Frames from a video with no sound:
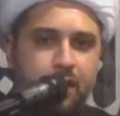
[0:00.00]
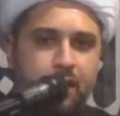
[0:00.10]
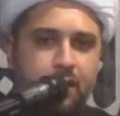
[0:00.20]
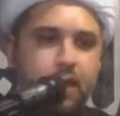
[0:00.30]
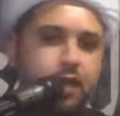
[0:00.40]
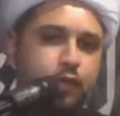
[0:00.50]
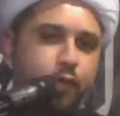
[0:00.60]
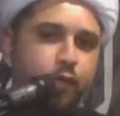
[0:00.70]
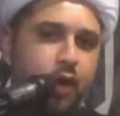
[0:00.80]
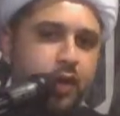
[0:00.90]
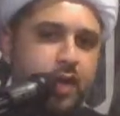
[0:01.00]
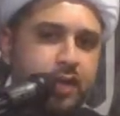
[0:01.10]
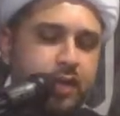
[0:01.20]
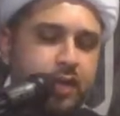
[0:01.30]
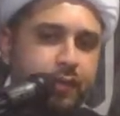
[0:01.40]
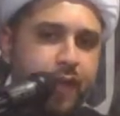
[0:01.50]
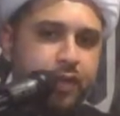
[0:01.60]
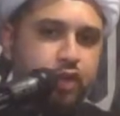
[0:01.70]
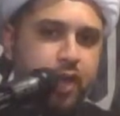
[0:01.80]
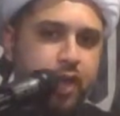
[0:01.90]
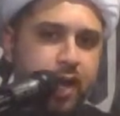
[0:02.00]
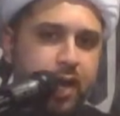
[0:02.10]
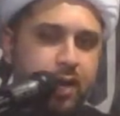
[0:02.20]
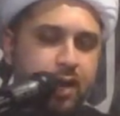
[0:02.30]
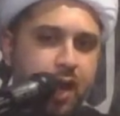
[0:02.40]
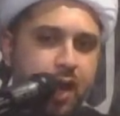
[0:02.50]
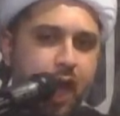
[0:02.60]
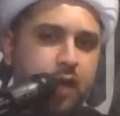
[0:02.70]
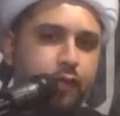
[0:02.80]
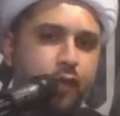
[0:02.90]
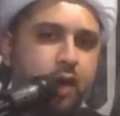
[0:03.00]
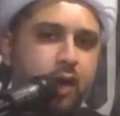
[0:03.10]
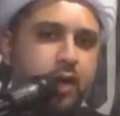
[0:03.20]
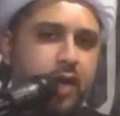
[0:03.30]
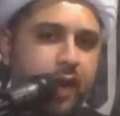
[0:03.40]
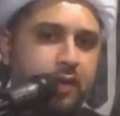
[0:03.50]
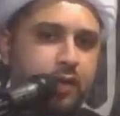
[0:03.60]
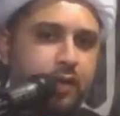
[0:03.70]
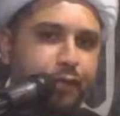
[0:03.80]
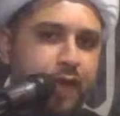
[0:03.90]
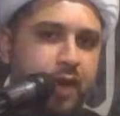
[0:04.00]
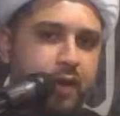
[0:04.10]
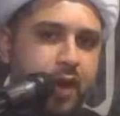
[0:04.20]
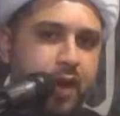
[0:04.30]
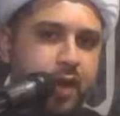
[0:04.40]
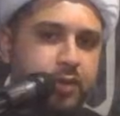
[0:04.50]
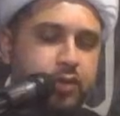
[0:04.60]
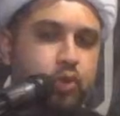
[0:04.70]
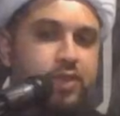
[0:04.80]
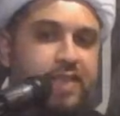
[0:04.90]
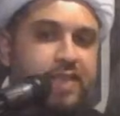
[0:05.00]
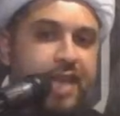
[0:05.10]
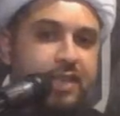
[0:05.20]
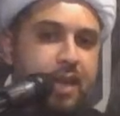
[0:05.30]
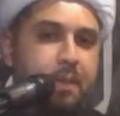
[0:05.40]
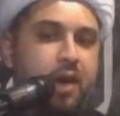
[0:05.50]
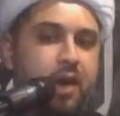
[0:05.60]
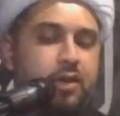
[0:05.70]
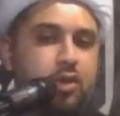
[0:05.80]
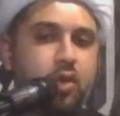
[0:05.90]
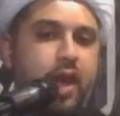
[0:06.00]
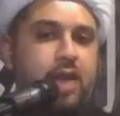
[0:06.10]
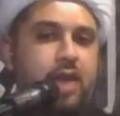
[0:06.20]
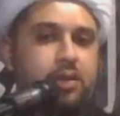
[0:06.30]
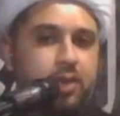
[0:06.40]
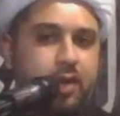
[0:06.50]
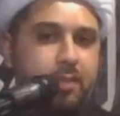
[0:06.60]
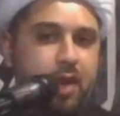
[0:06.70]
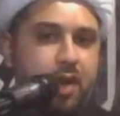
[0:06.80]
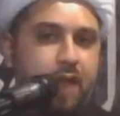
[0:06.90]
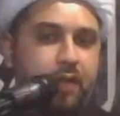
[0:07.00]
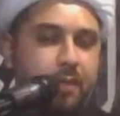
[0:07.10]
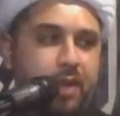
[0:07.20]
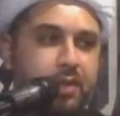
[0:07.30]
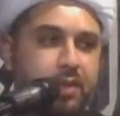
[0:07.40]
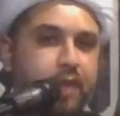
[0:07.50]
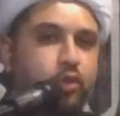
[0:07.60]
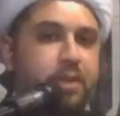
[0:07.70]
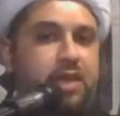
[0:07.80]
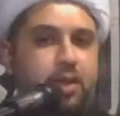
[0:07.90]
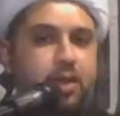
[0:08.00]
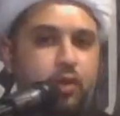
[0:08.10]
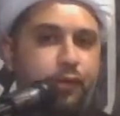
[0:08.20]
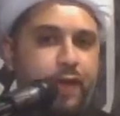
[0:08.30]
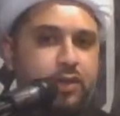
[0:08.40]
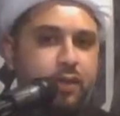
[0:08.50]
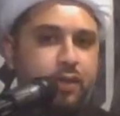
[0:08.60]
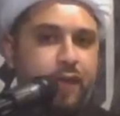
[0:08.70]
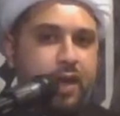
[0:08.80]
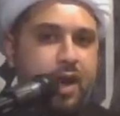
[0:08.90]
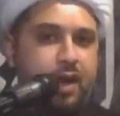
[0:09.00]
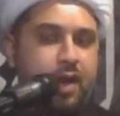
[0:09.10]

there is foreign intervention and foreign interference to set up a new interim government that would be the new face of Iraq.